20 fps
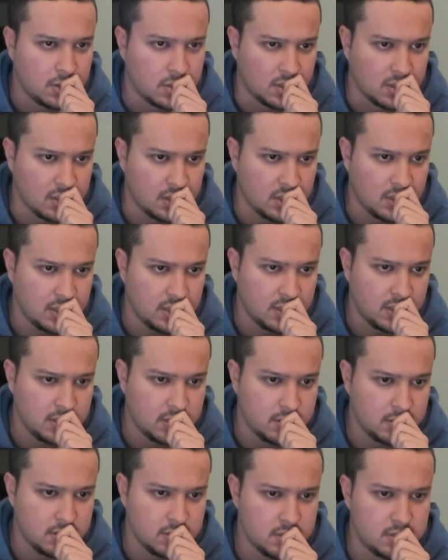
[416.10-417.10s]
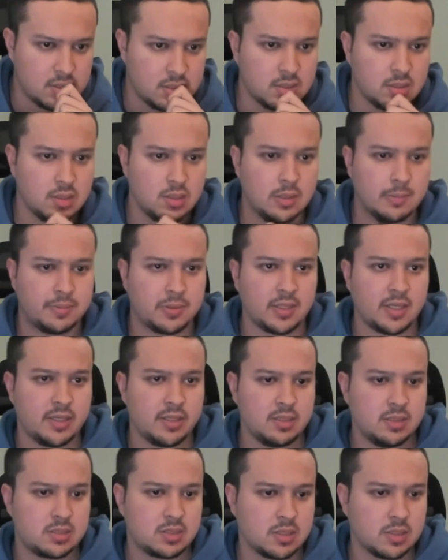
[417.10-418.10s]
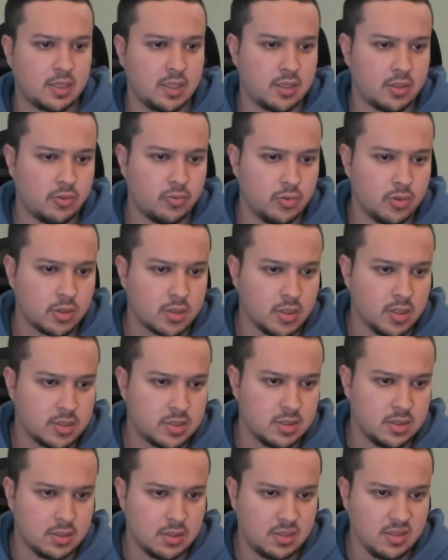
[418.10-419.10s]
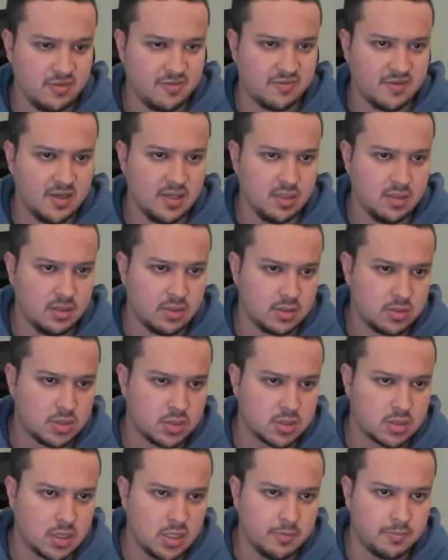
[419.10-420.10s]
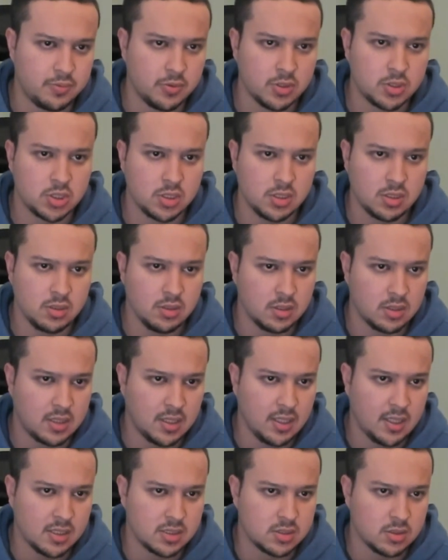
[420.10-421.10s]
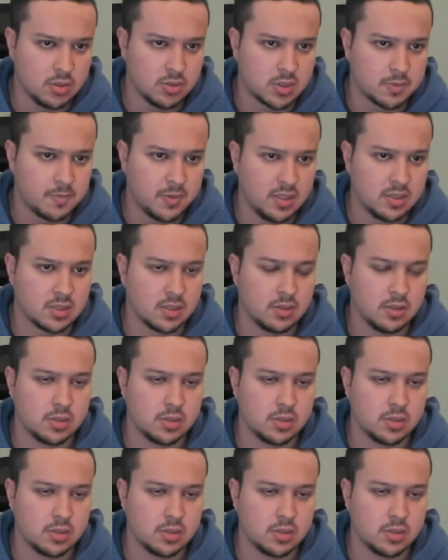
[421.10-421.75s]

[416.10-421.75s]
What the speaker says: And the plan is to get a rook onto the d-file and just keep pushing. The knight has no space on the